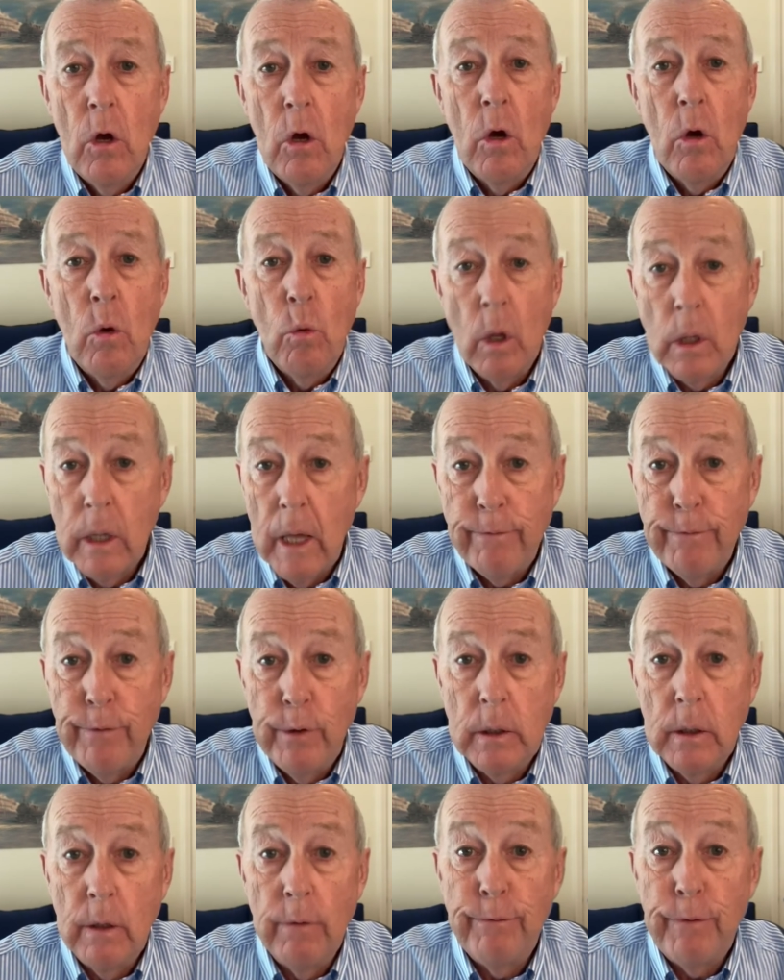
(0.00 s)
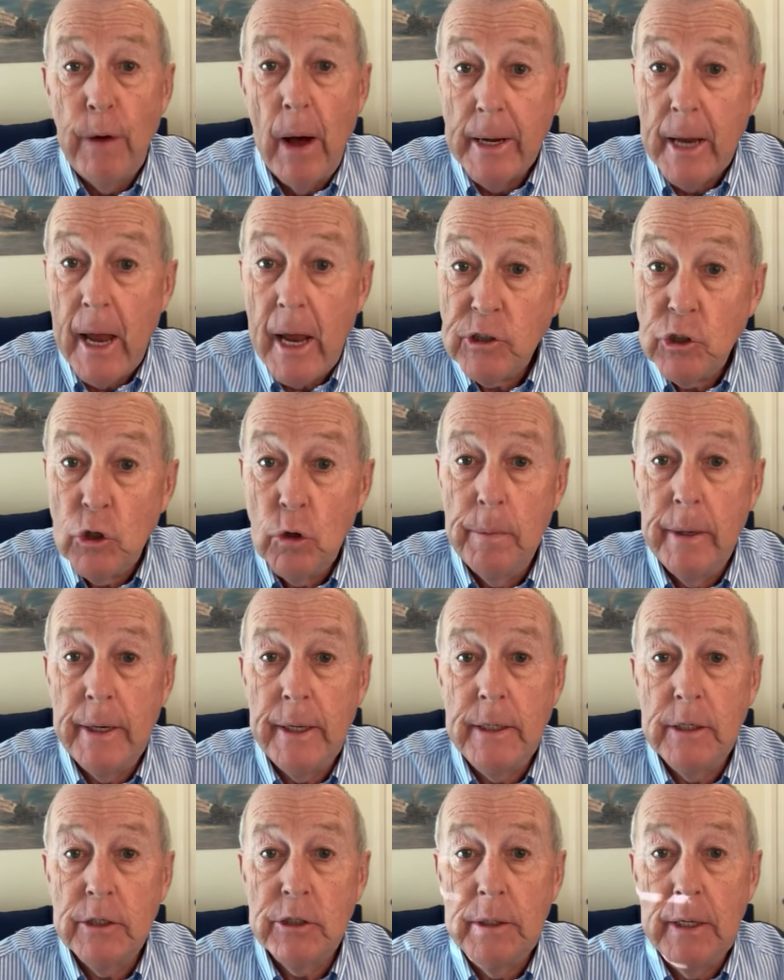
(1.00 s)
While they feel the financial
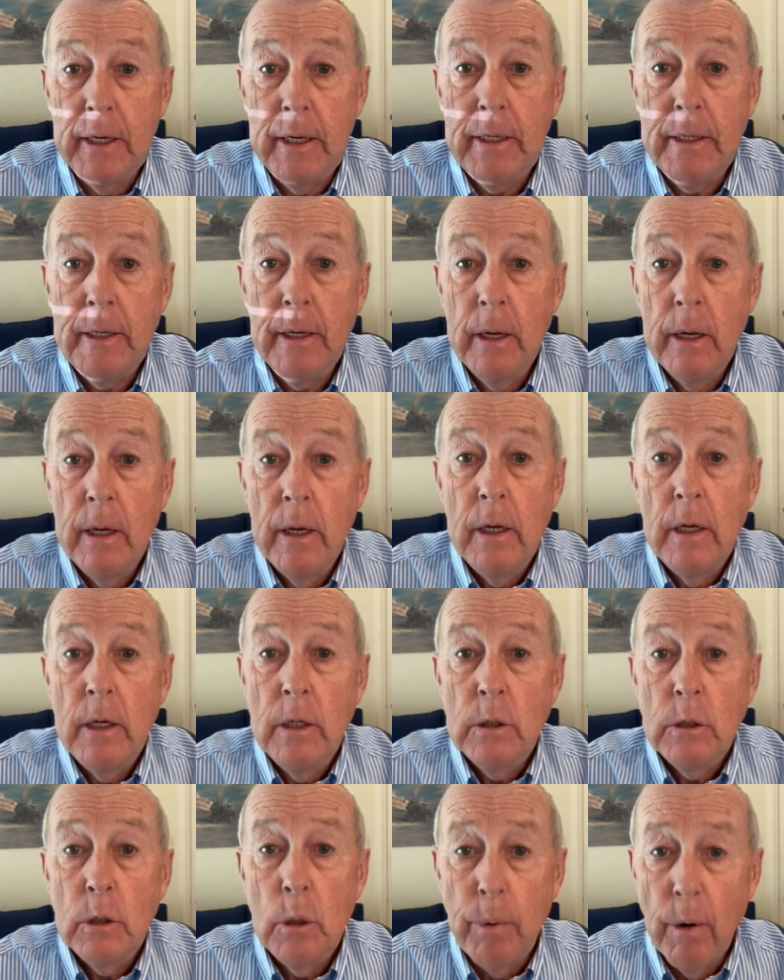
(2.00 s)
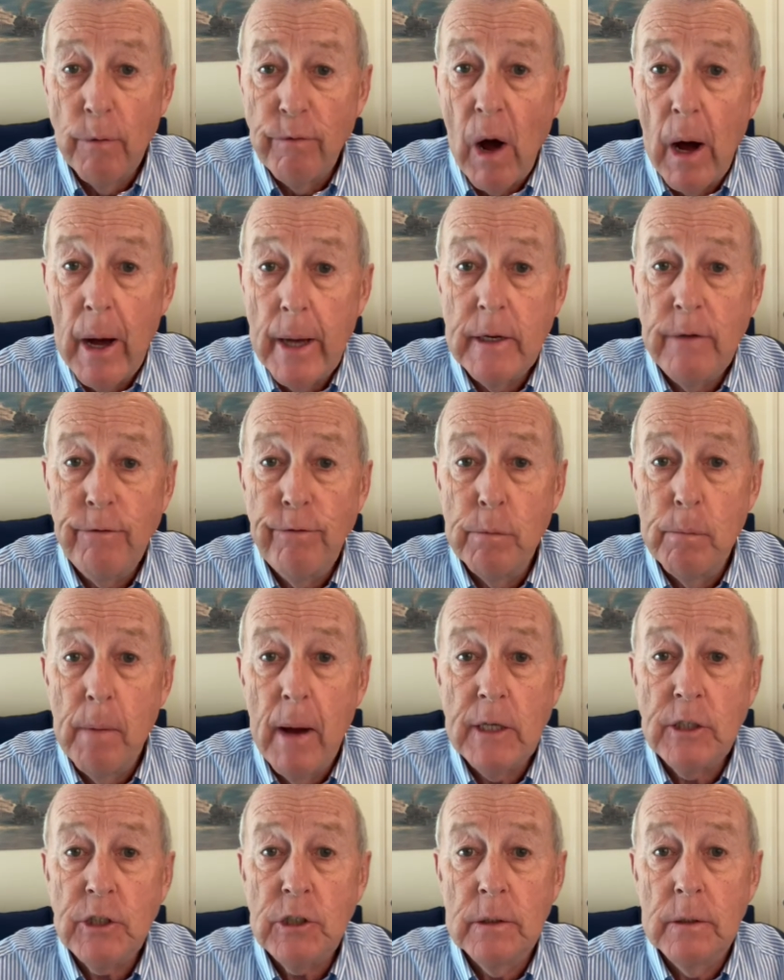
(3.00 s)
media's need to provide
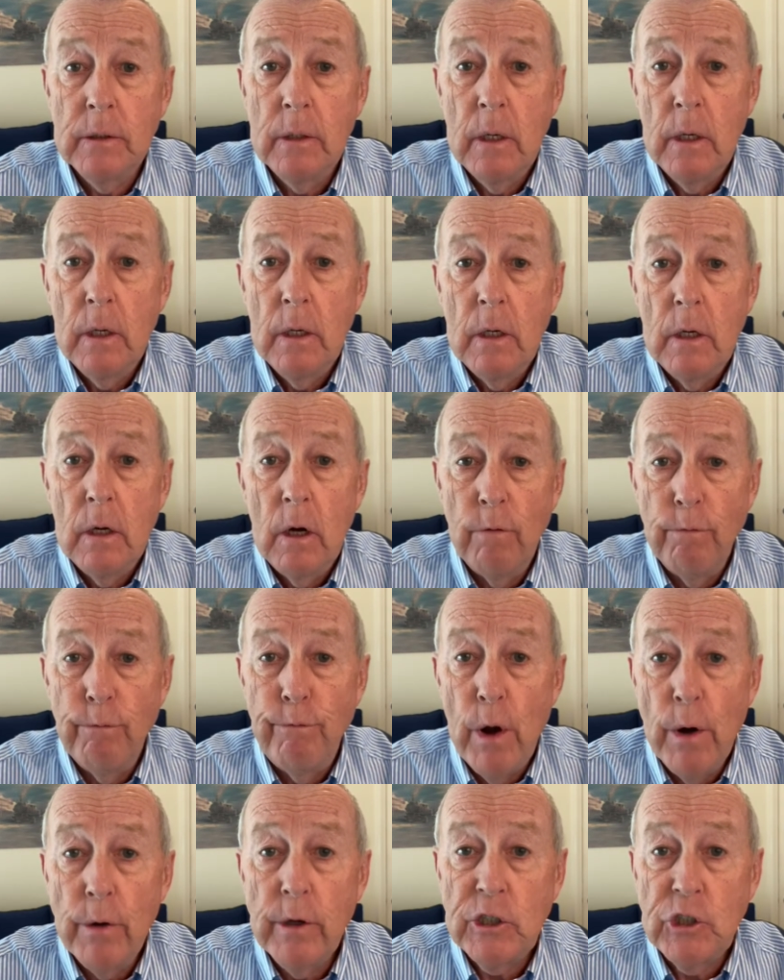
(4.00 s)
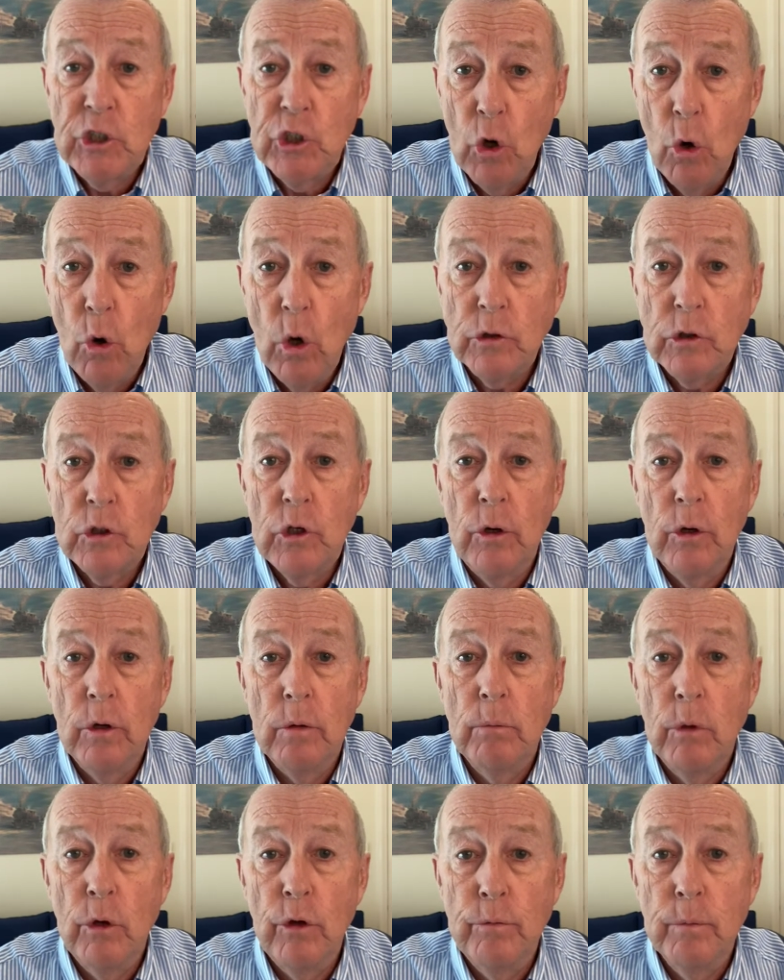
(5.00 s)
information on very short-term
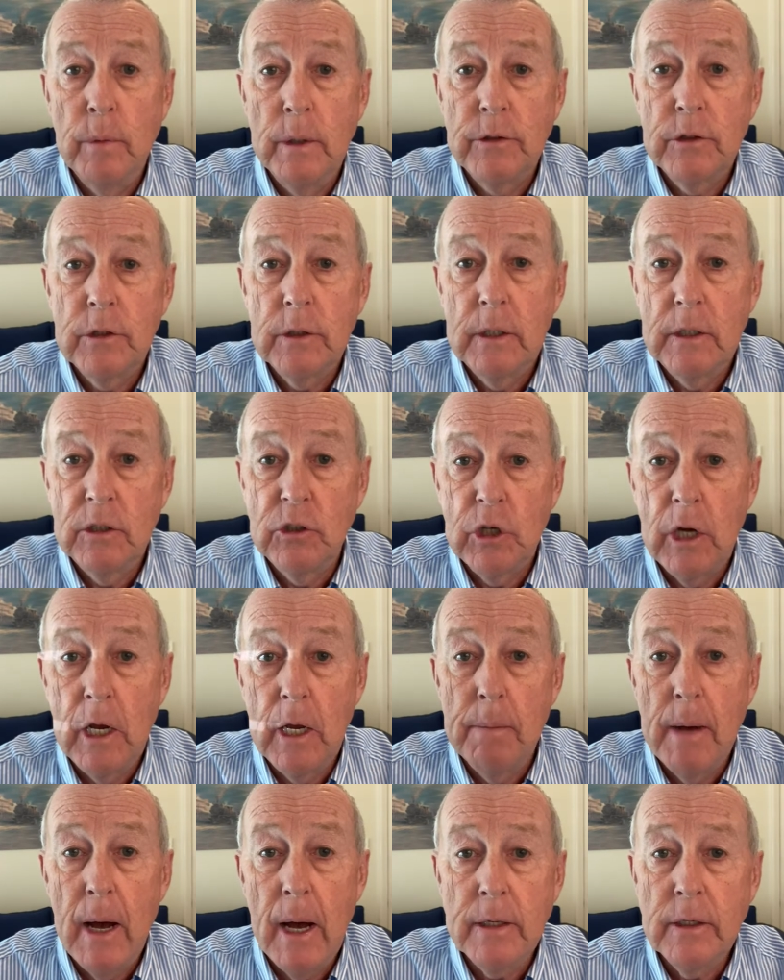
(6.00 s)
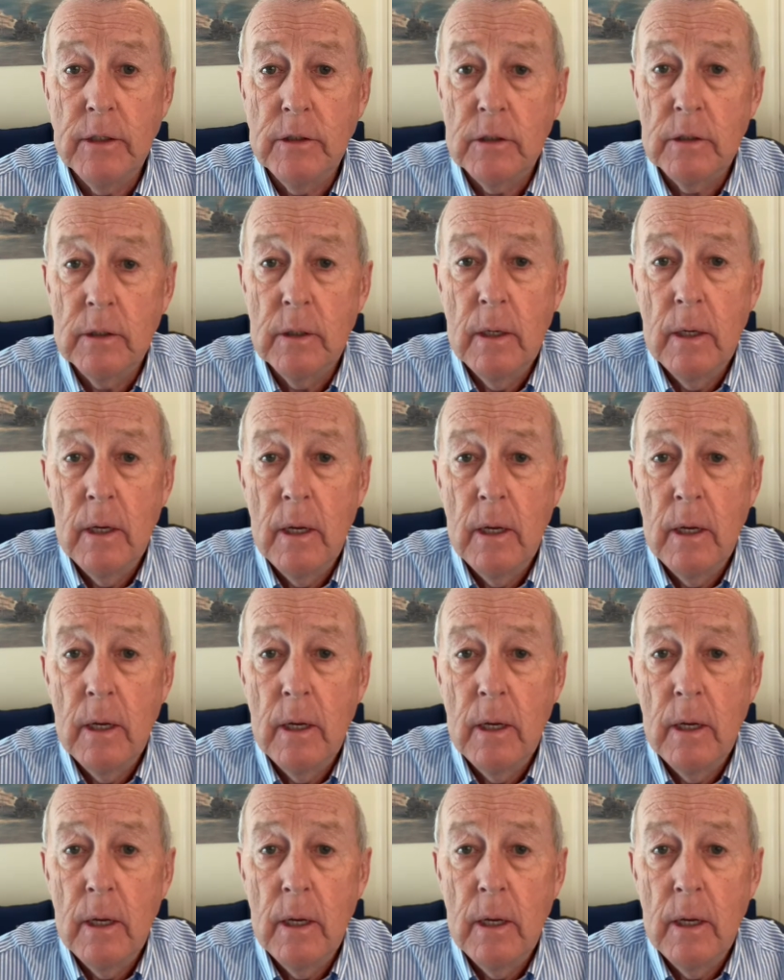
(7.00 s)
movements in share markets,